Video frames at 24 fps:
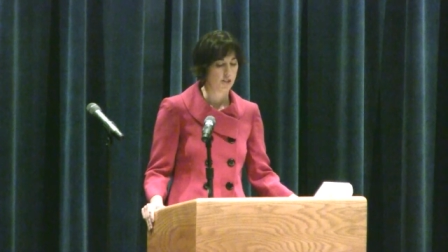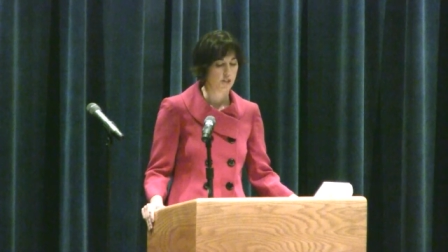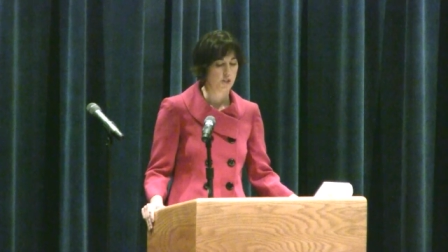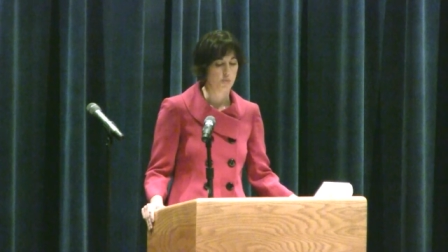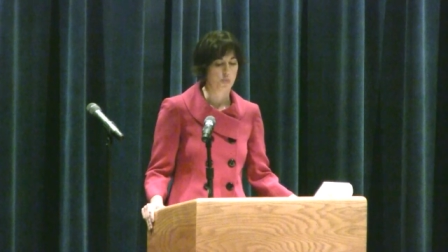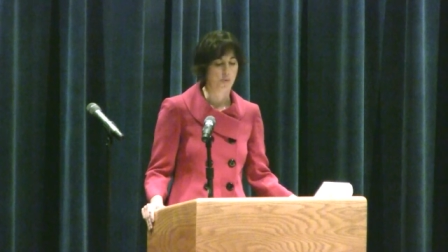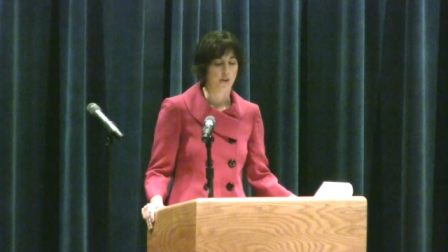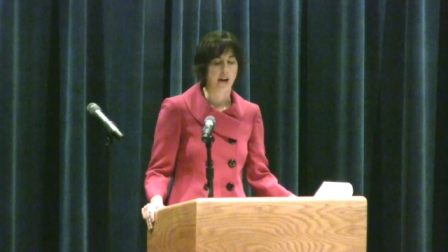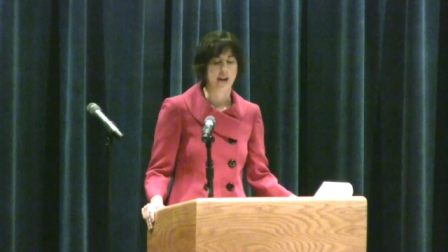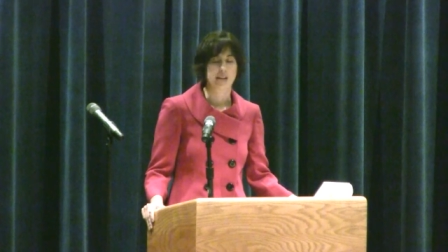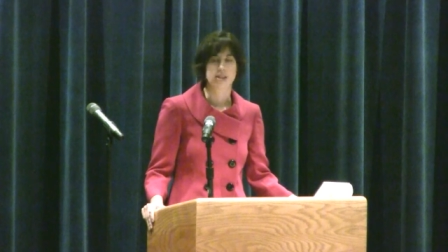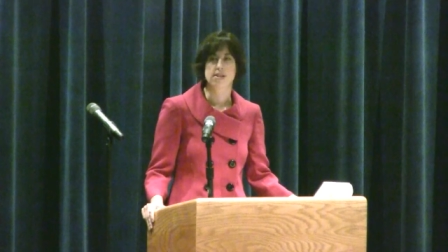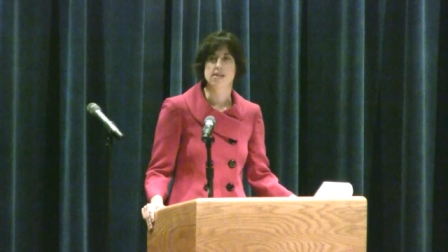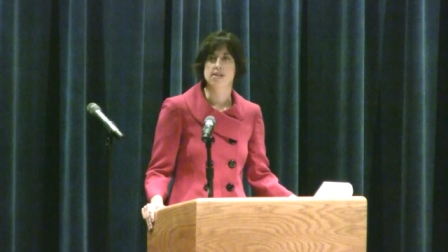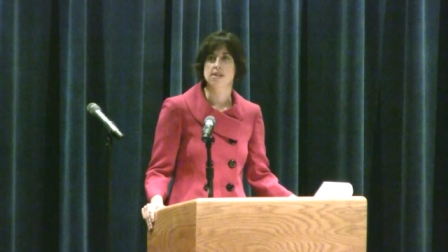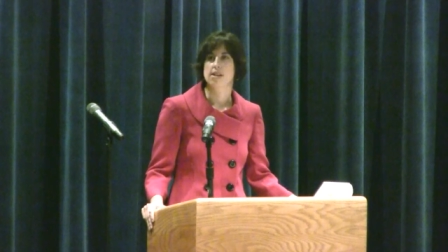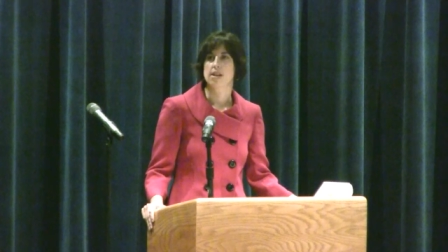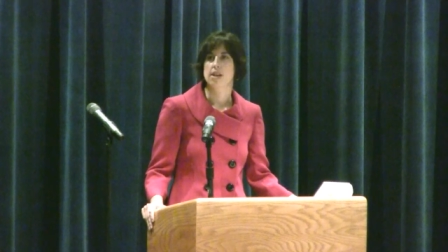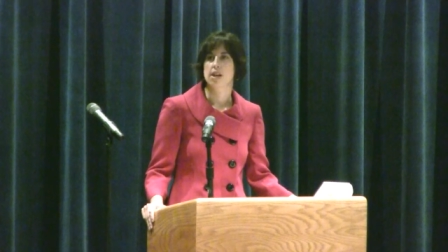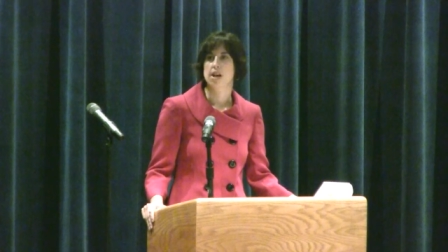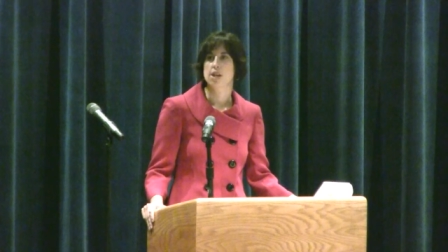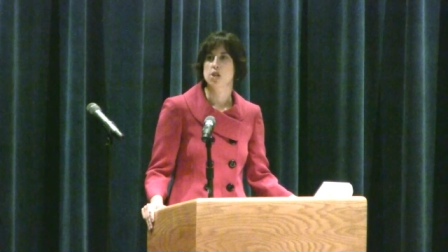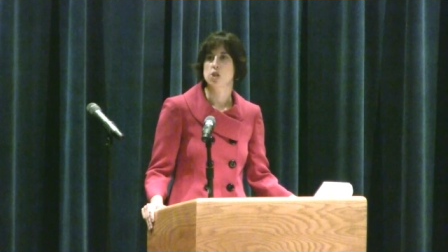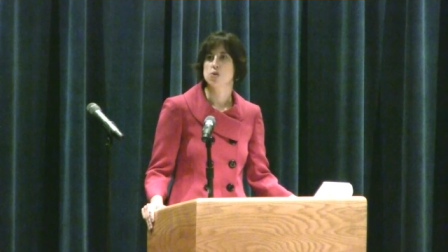to practice in
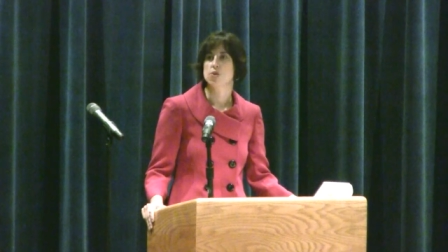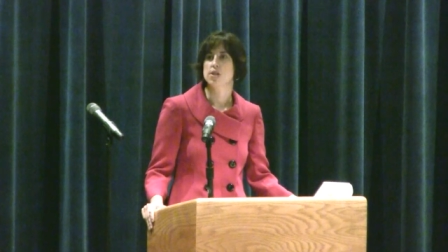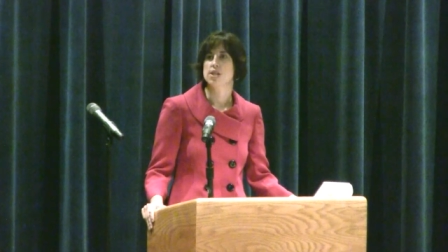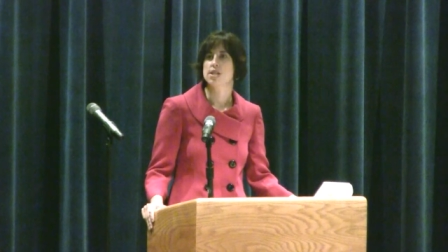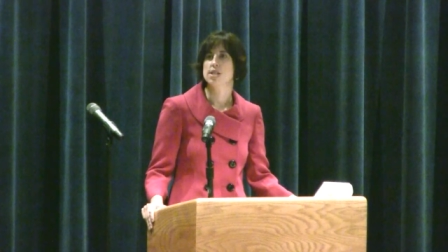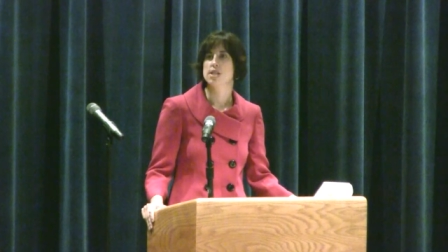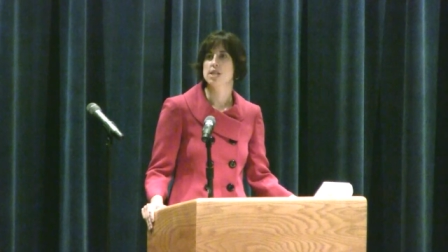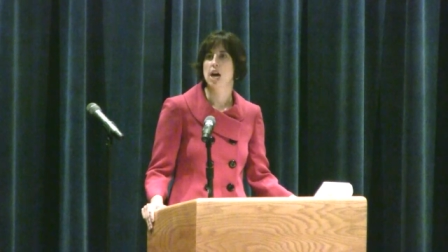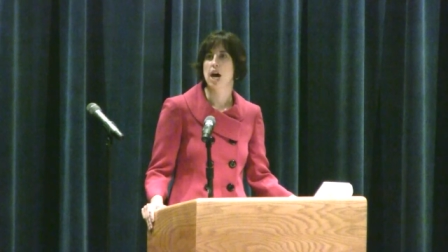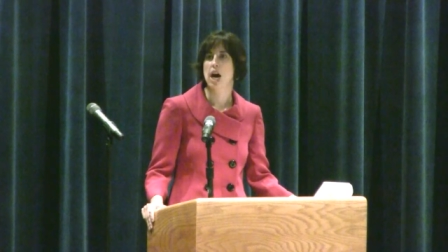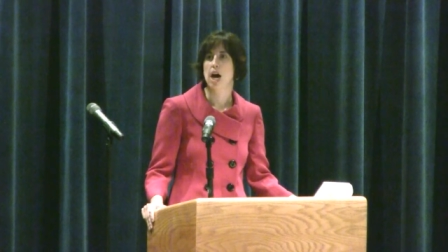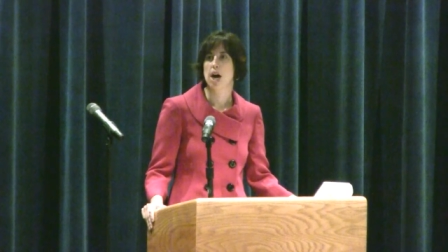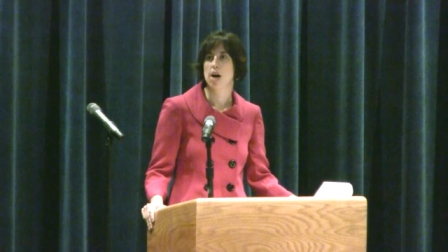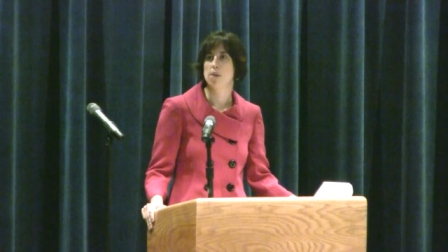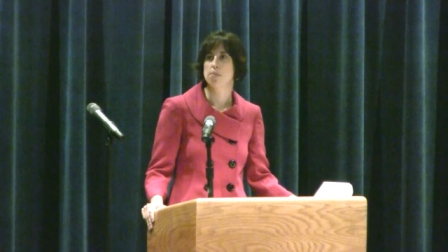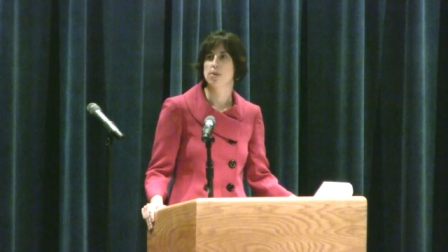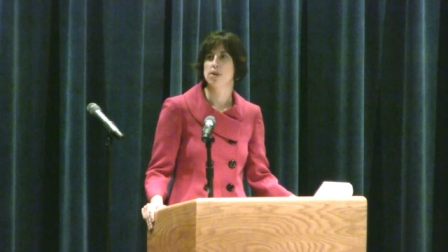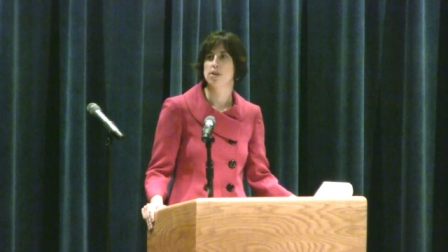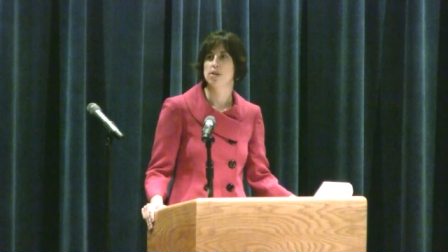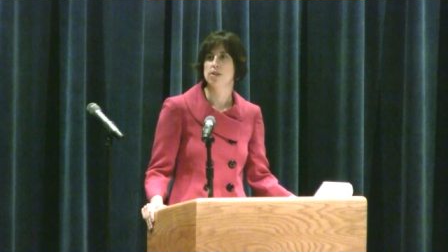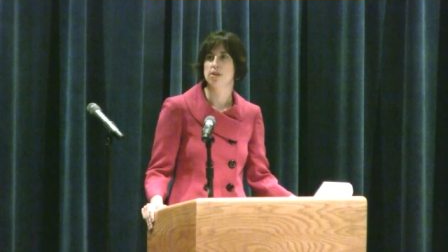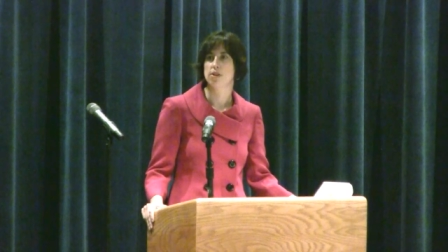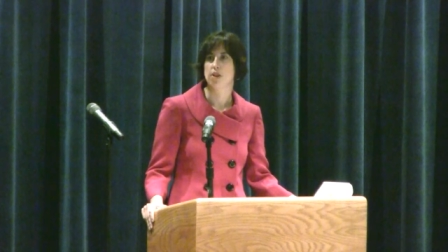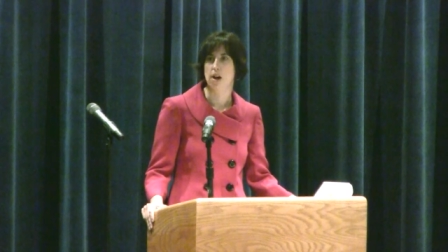the country's
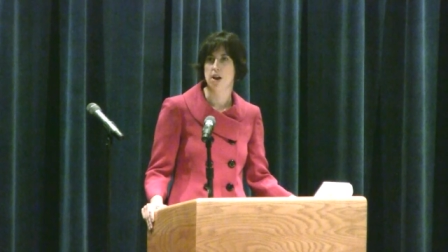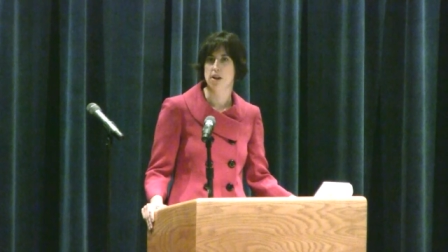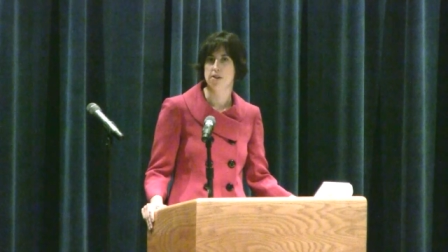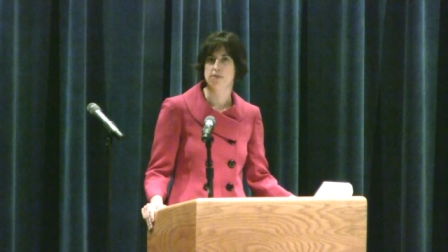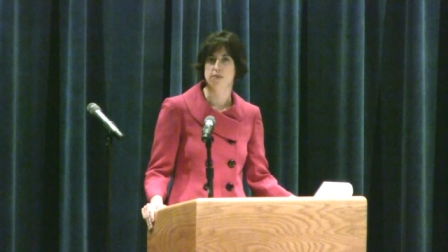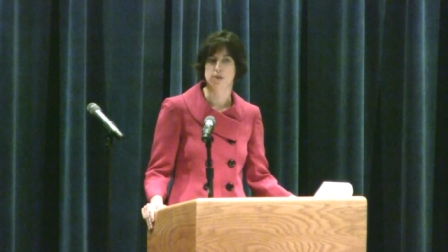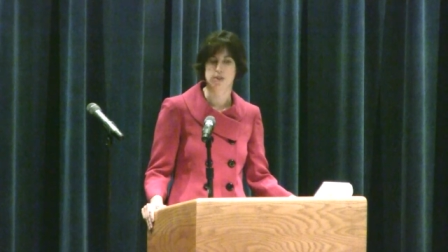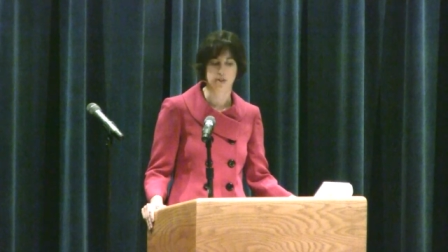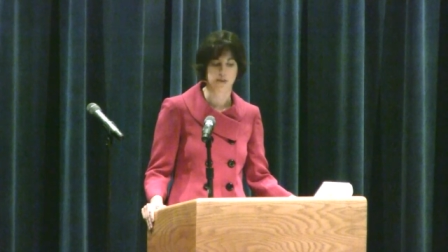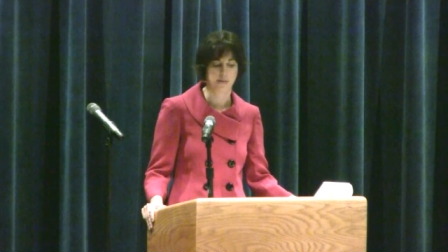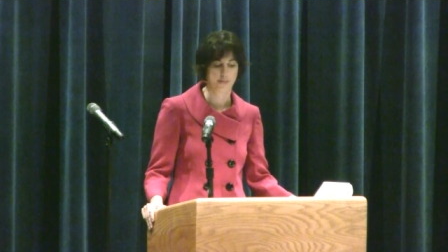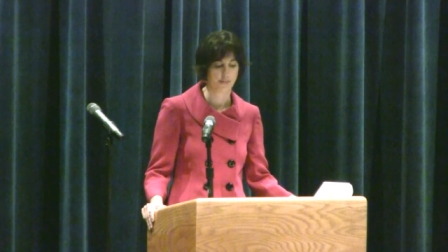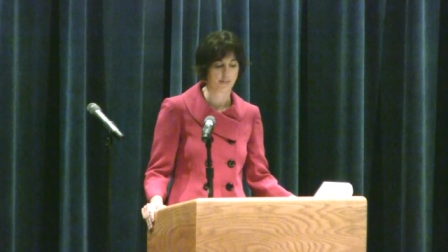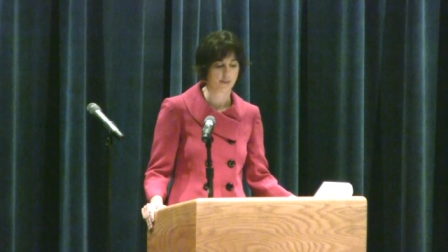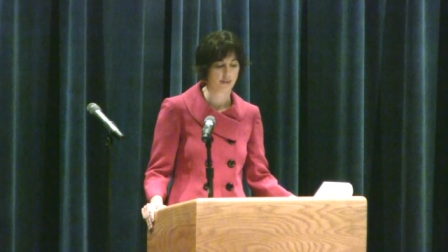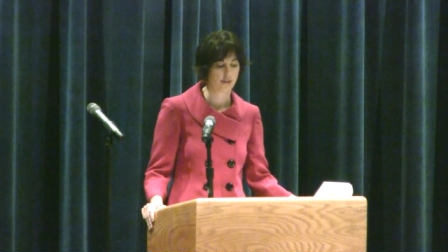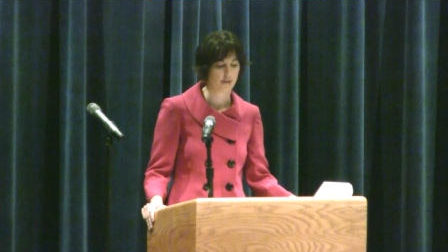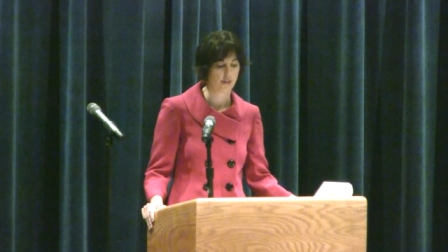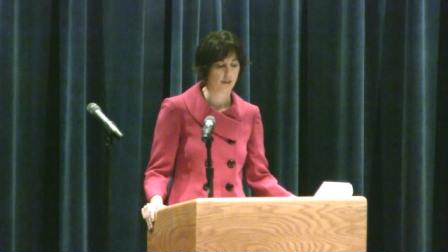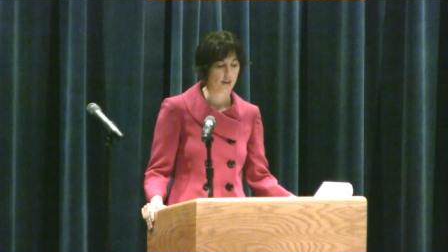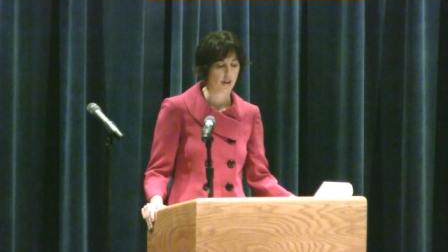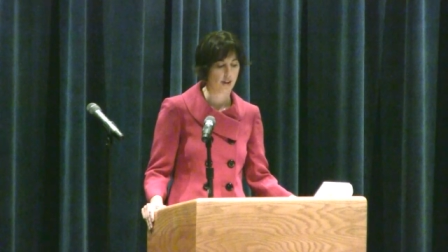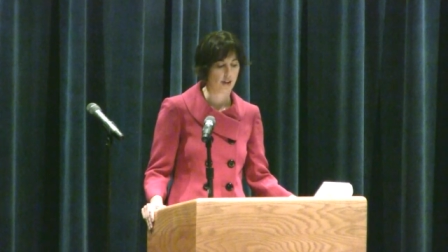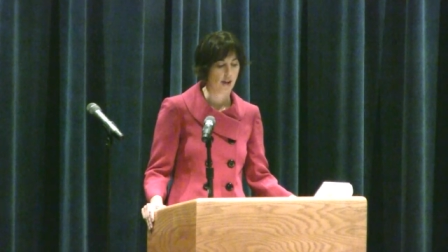top law
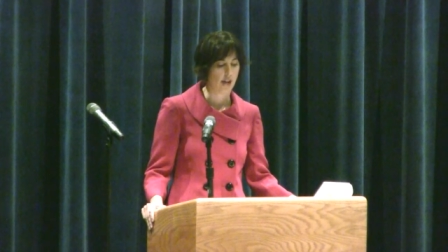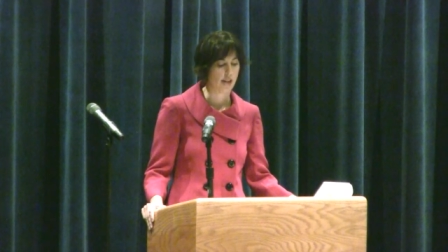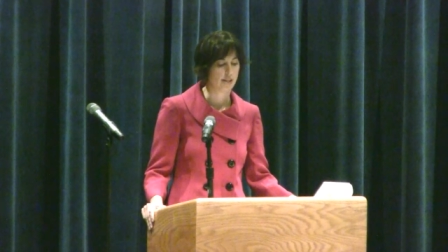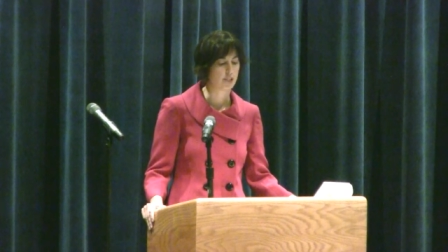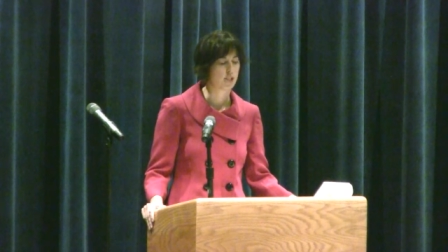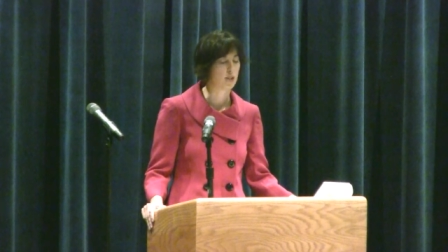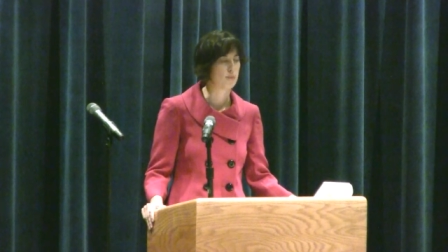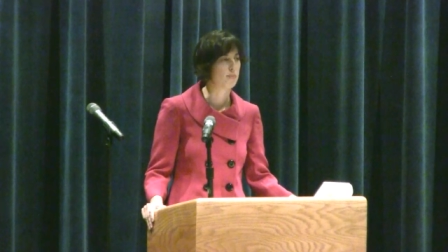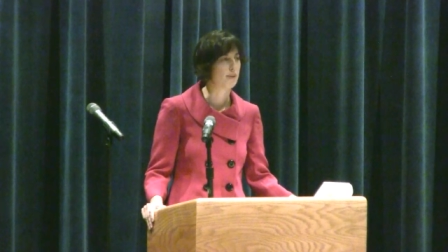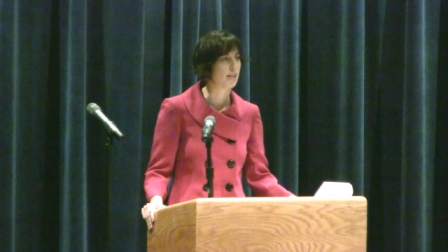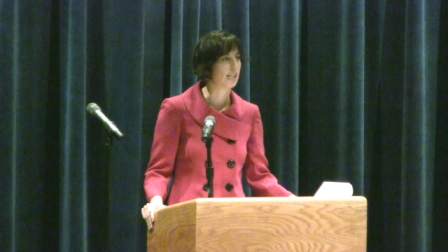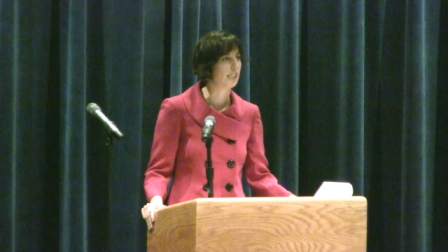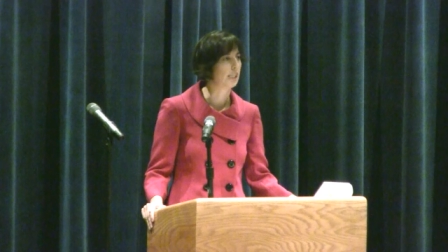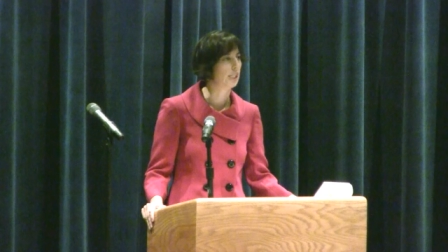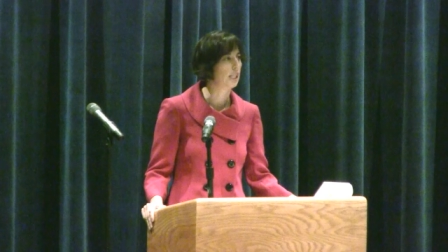firms and to be